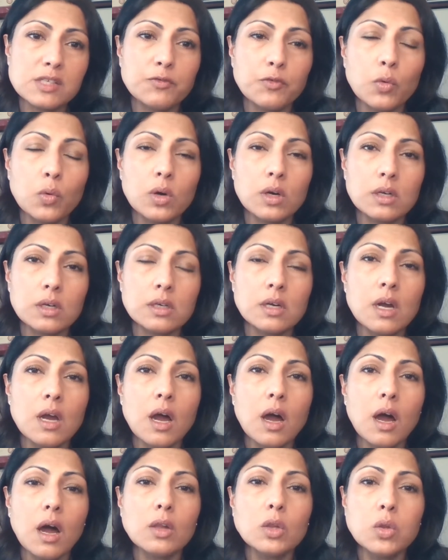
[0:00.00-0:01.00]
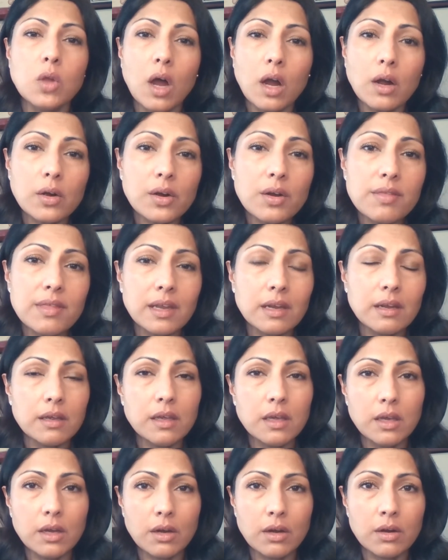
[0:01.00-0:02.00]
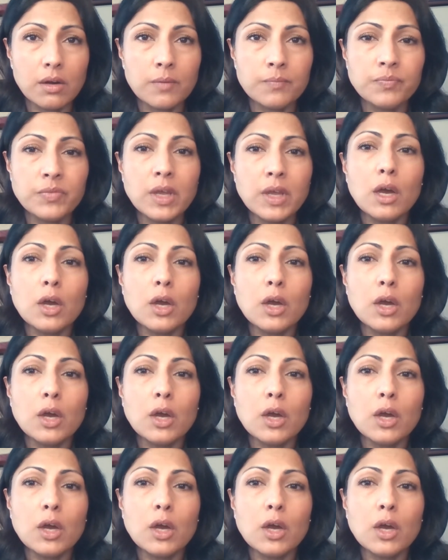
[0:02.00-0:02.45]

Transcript: for longer than a year,